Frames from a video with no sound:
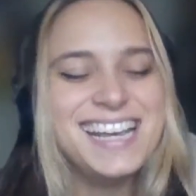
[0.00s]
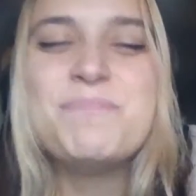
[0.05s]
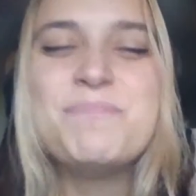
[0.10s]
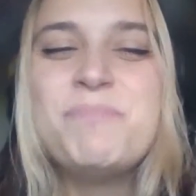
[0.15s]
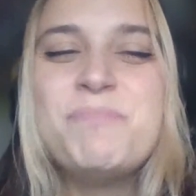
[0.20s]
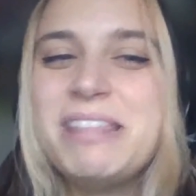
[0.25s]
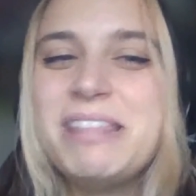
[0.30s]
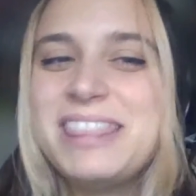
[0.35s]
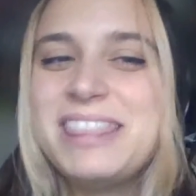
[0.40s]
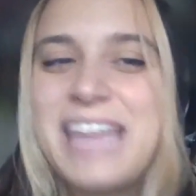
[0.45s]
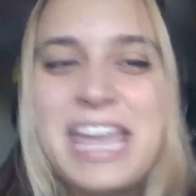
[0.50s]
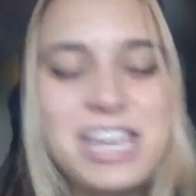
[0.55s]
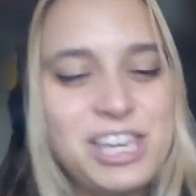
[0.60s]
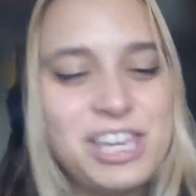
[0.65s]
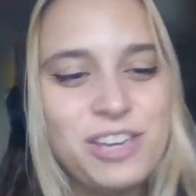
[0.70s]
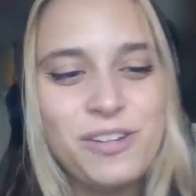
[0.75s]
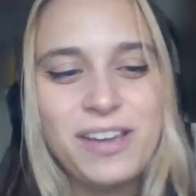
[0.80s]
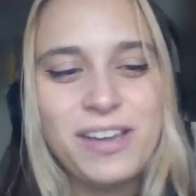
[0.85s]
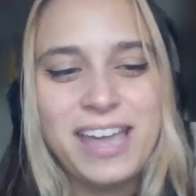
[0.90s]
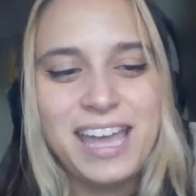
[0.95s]
But thank
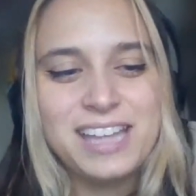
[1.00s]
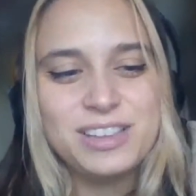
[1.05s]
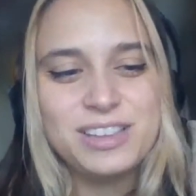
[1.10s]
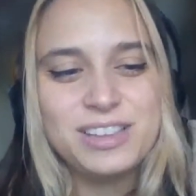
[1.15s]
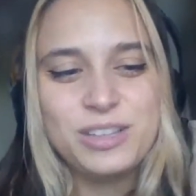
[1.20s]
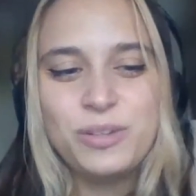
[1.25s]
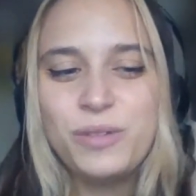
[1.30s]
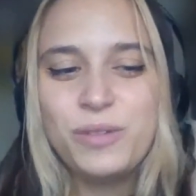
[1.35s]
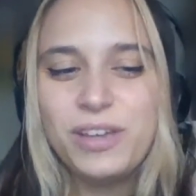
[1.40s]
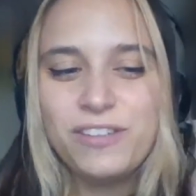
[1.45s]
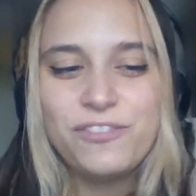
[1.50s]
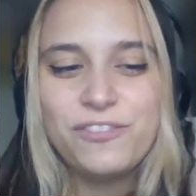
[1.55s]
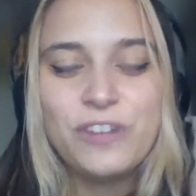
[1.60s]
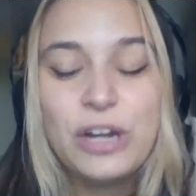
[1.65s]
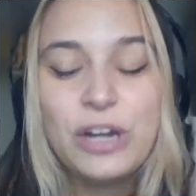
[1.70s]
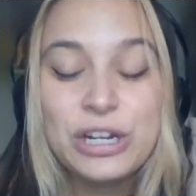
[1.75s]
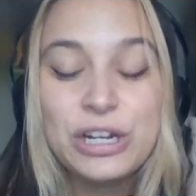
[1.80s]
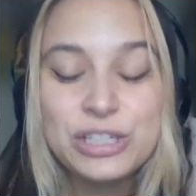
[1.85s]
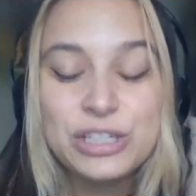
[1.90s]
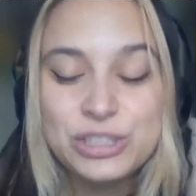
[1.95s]
you again, Louis,
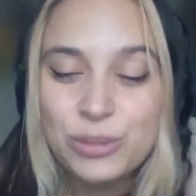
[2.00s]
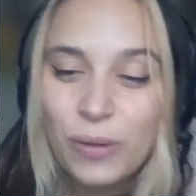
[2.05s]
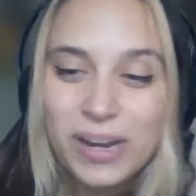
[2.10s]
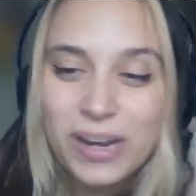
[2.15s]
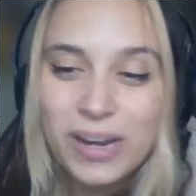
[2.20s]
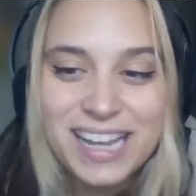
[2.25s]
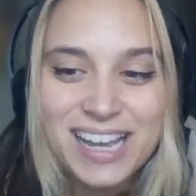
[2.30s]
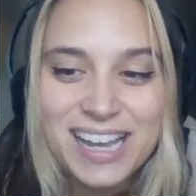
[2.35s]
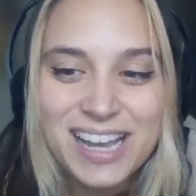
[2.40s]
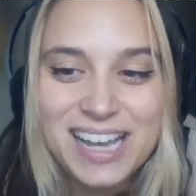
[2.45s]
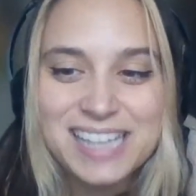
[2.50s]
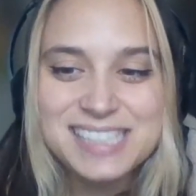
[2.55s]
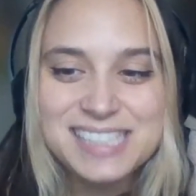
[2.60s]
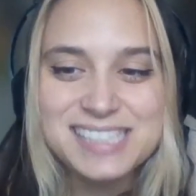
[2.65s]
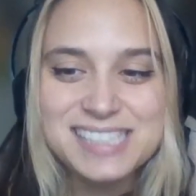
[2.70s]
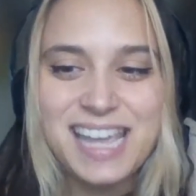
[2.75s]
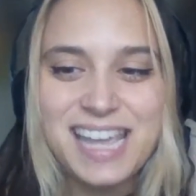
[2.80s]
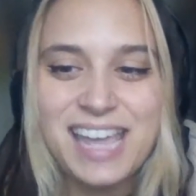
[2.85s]
for joining us.